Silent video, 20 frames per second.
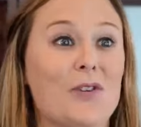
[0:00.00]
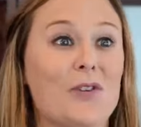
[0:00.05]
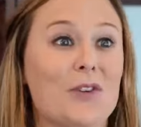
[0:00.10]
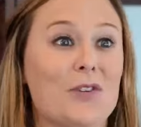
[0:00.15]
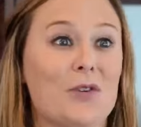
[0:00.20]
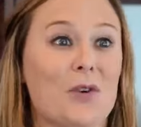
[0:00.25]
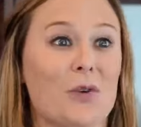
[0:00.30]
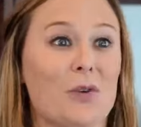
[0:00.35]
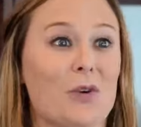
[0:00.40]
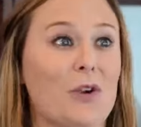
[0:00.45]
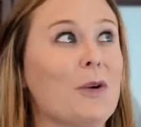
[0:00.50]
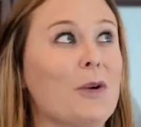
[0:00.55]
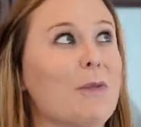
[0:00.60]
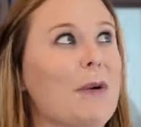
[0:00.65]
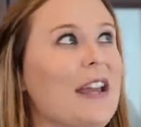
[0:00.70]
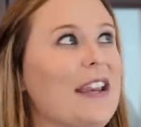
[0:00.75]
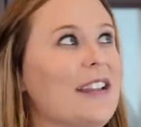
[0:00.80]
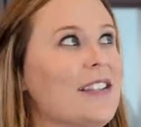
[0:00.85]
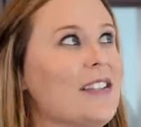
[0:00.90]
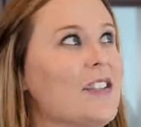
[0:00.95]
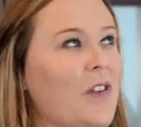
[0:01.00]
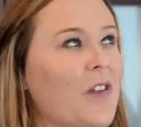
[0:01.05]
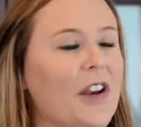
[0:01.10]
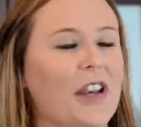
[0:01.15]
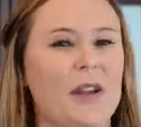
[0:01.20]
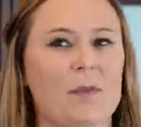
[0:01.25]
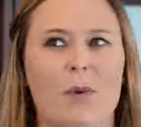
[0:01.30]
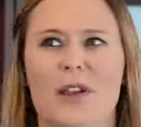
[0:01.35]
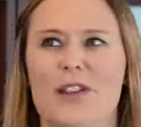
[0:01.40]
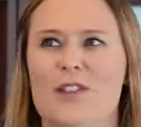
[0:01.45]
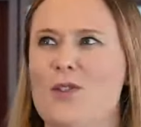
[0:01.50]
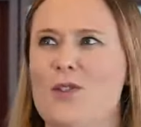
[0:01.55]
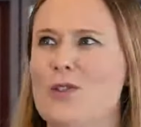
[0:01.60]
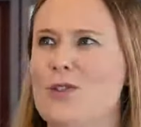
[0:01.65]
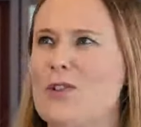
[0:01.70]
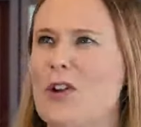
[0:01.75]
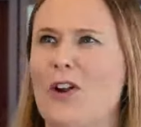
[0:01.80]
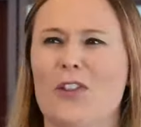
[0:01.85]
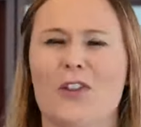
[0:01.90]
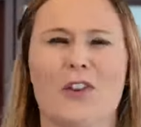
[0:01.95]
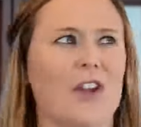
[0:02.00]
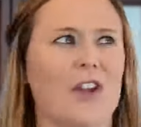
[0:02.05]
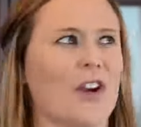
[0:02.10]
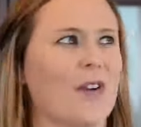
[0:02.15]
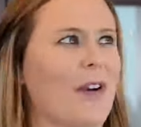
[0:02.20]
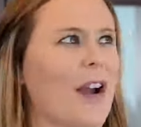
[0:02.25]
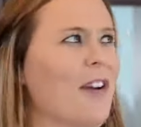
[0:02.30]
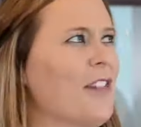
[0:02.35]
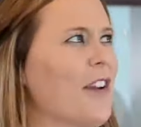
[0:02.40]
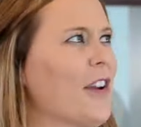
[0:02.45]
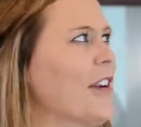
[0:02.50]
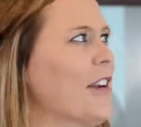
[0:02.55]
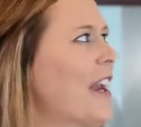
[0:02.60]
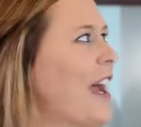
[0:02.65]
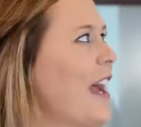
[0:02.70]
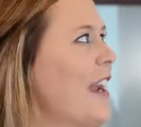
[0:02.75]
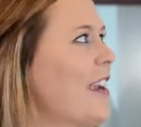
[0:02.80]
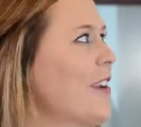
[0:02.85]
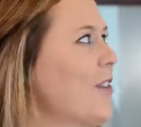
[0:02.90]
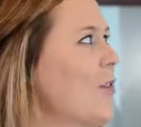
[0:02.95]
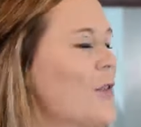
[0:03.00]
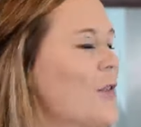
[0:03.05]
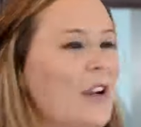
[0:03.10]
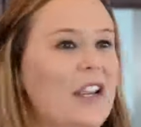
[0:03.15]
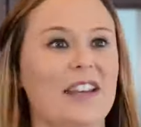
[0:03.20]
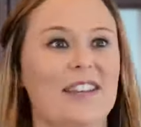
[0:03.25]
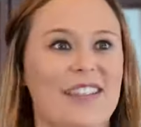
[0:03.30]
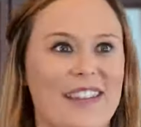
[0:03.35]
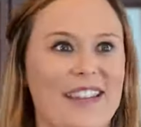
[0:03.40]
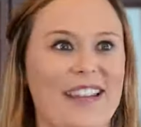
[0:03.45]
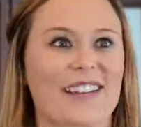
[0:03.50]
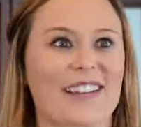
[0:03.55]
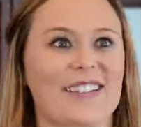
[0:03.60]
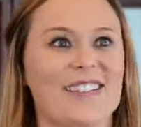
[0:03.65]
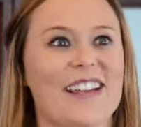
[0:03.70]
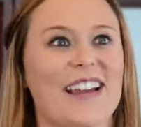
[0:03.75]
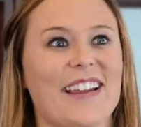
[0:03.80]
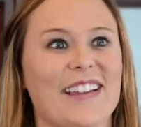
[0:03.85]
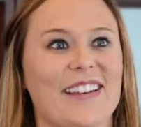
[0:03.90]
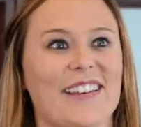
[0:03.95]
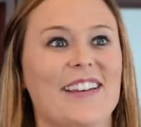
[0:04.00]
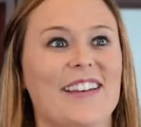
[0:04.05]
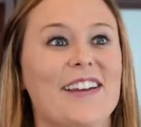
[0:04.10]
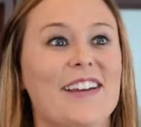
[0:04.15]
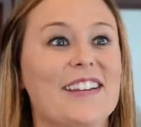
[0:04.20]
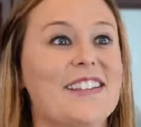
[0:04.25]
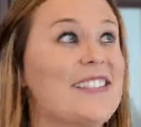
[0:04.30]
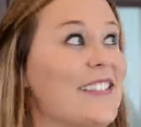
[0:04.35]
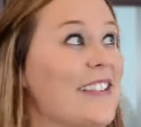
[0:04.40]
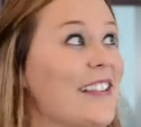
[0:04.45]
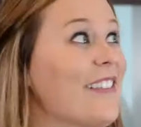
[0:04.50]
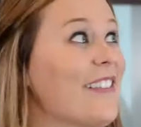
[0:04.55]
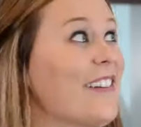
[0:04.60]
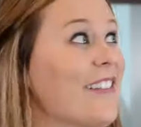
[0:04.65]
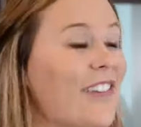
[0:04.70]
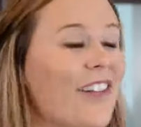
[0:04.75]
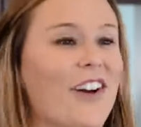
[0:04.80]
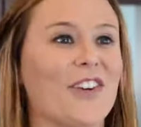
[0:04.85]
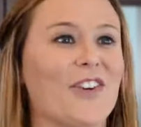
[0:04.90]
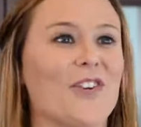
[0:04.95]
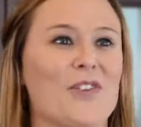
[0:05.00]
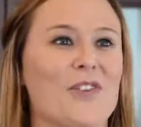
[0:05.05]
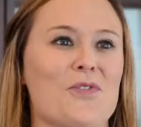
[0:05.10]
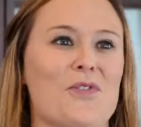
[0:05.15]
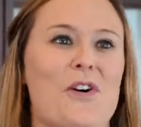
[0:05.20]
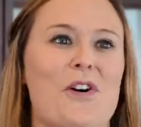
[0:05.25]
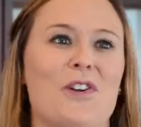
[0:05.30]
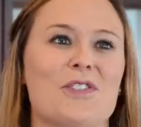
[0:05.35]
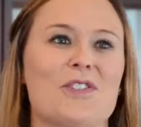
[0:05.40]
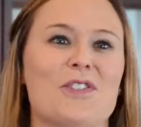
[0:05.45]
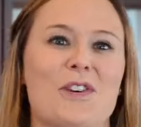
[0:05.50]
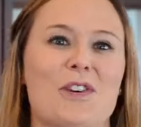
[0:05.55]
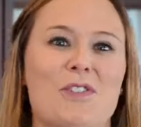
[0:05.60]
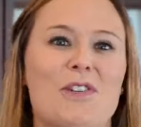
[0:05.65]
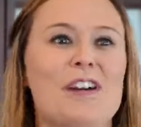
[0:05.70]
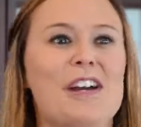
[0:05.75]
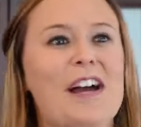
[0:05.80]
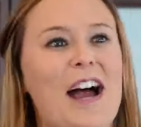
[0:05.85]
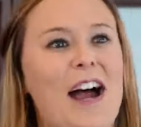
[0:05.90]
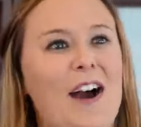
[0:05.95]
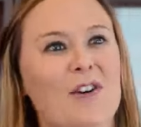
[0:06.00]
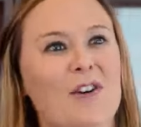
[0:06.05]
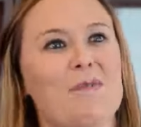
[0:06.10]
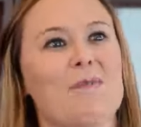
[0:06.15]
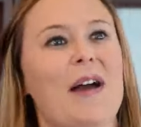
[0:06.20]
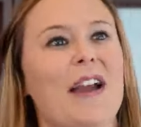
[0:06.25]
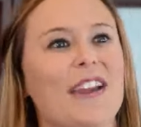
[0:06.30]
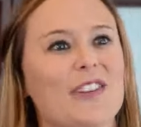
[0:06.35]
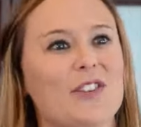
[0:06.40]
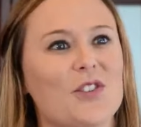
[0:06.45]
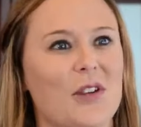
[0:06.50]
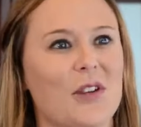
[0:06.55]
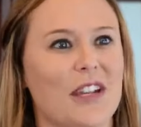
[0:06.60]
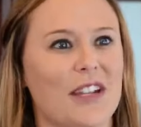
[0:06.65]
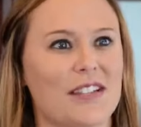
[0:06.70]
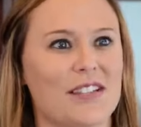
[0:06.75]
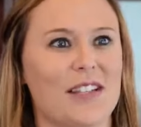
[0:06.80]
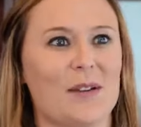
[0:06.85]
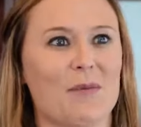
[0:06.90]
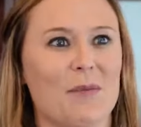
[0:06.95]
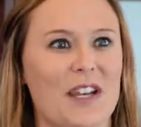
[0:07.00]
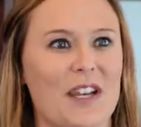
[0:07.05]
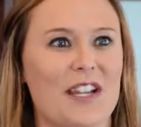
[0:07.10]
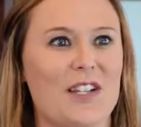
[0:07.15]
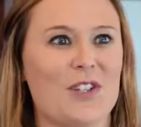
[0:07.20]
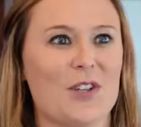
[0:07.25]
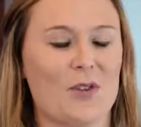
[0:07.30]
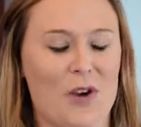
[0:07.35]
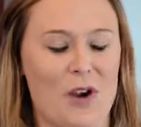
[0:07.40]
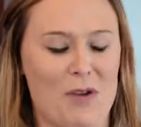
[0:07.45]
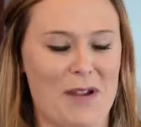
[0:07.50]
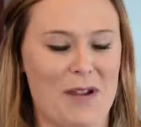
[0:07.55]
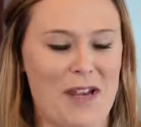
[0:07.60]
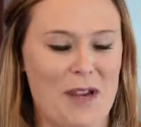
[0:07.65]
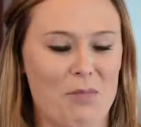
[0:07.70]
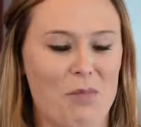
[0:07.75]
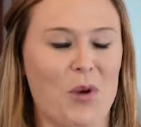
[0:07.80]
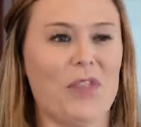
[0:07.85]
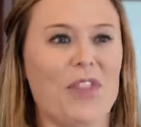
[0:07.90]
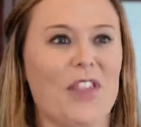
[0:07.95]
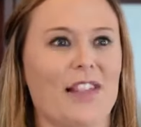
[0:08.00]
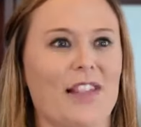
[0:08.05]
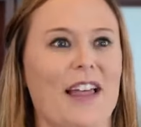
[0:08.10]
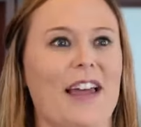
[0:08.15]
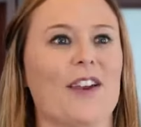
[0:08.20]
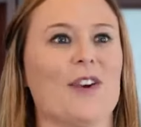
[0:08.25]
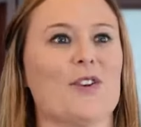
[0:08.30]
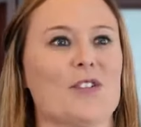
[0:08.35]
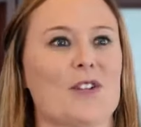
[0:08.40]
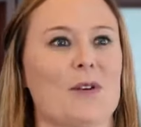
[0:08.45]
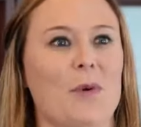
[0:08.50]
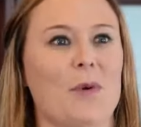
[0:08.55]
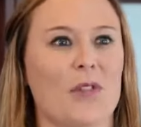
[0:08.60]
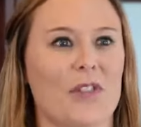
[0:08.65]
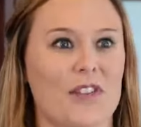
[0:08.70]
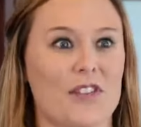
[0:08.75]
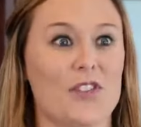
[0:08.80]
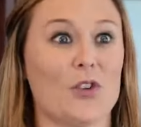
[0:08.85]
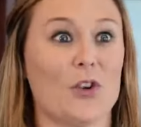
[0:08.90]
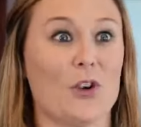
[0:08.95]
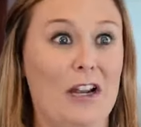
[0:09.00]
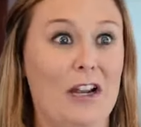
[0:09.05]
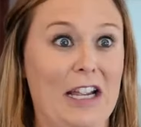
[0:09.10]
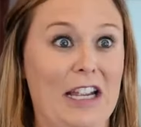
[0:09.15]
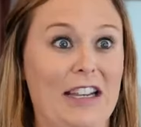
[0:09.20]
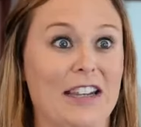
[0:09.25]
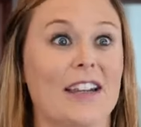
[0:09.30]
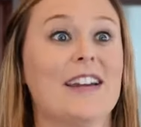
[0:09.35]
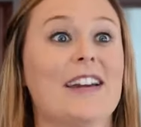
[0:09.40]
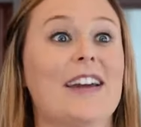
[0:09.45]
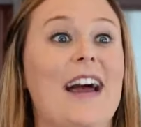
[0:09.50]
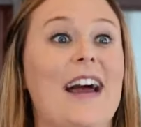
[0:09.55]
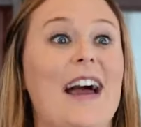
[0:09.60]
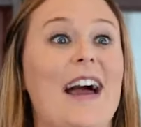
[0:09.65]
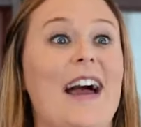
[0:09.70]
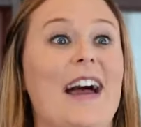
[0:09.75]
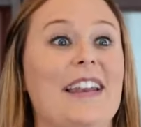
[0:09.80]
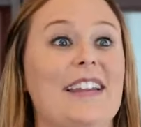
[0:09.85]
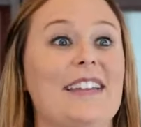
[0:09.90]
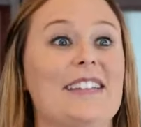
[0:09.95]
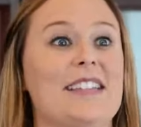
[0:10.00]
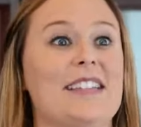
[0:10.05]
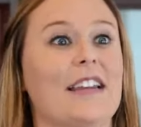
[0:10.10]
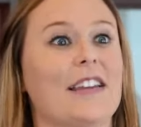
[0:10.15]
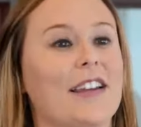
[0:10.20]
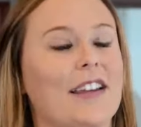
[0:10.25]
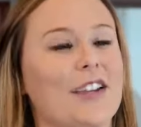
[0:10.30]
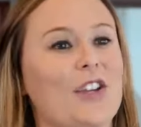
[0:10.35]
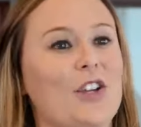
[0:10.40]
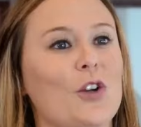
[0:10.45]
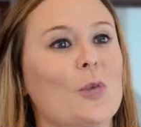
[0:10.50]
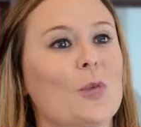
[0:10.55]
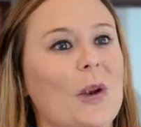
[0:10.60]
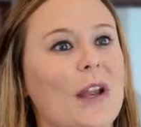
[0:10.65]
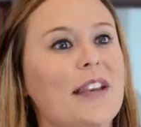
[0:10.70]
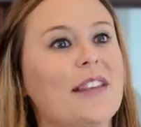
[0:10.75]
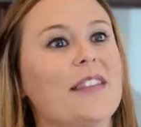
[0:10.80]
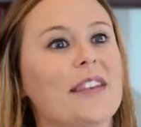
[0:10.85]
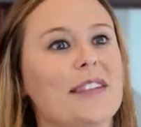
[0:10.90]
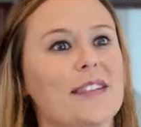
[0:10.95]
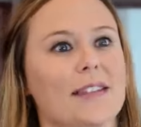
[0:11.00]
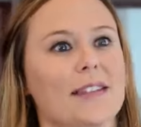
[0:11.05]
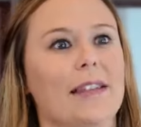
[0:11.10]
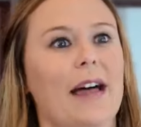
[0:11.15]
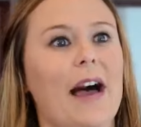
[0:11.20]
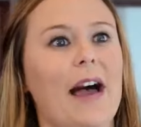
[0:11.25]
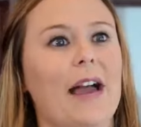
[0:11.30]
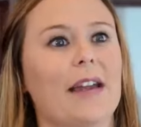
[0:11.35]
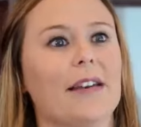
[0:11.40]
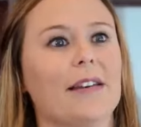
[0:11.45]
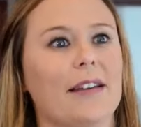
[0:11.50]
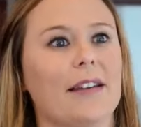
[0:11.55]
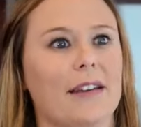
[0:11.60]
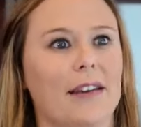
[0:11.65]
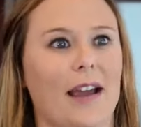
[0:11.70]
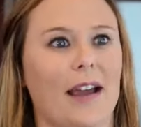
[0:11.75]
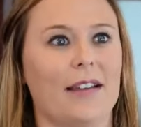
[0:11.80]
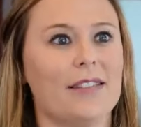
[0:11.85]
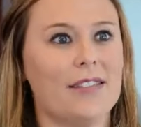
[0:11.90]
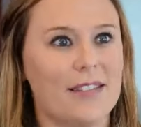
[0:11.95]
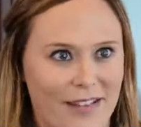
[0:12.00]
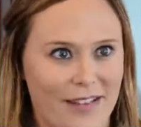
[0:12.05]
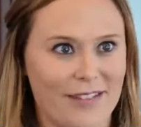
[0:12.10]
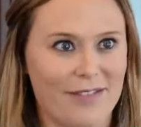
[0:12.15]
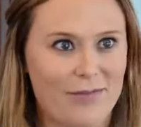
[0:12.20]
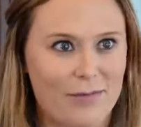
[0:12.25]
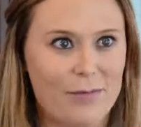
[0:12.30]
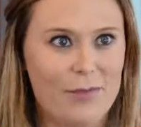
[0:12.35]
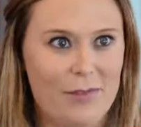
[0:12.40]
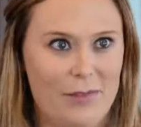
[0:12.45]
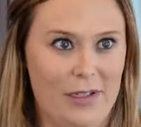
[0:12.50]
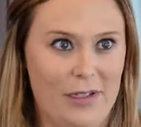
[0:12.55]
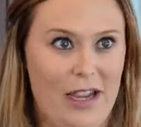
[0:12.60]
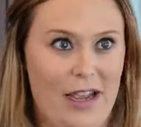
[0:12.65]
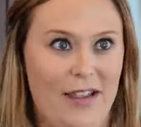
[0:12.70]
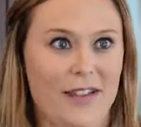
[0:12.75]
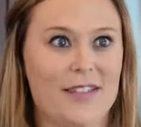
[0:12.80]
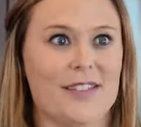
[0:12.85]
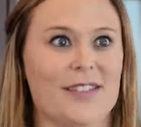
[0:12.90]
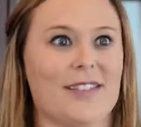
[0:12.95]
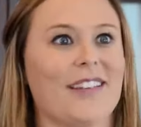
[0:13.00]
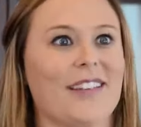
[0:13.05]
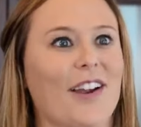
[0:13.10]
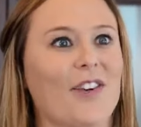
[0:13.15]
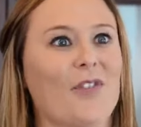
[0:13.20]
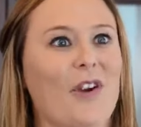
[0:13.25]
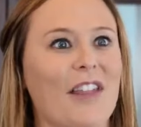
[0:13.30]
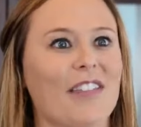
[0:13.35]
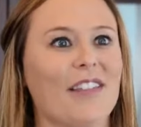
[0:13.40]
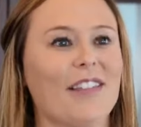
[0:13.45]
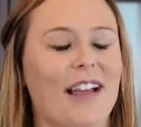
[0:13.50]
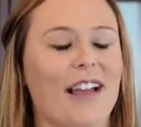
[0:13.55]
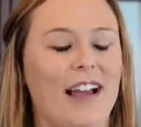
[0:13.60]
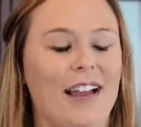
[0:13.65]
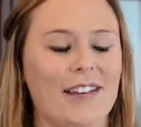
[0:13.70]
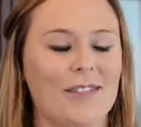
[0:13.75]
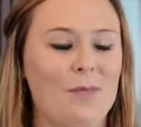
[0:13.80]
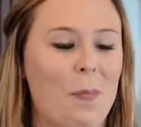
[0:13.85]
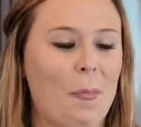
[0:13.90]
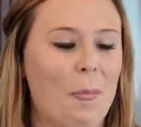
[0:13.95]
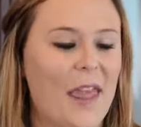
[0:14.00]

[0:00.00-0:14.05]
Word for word: you into a room. And it's funny because you start looking around going, I can read things. I can see the clock on the wall. So I went back into an examination room and he put the letters up on the screen. And he said, can you read this line? And I said, yes. And I read the line.